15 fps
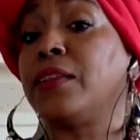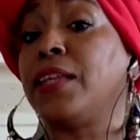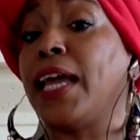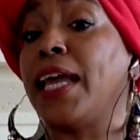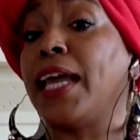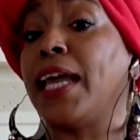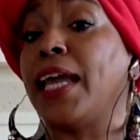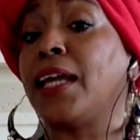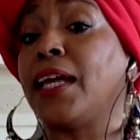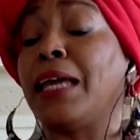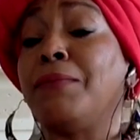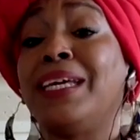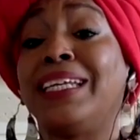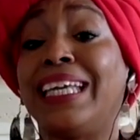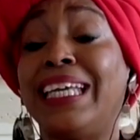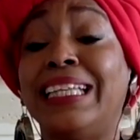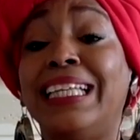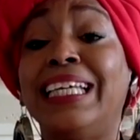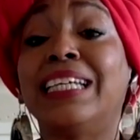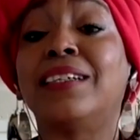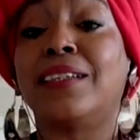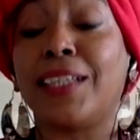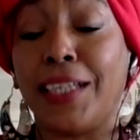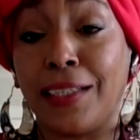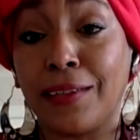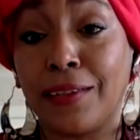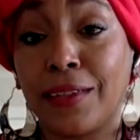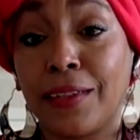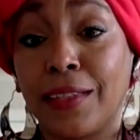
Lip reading: they came in illegally.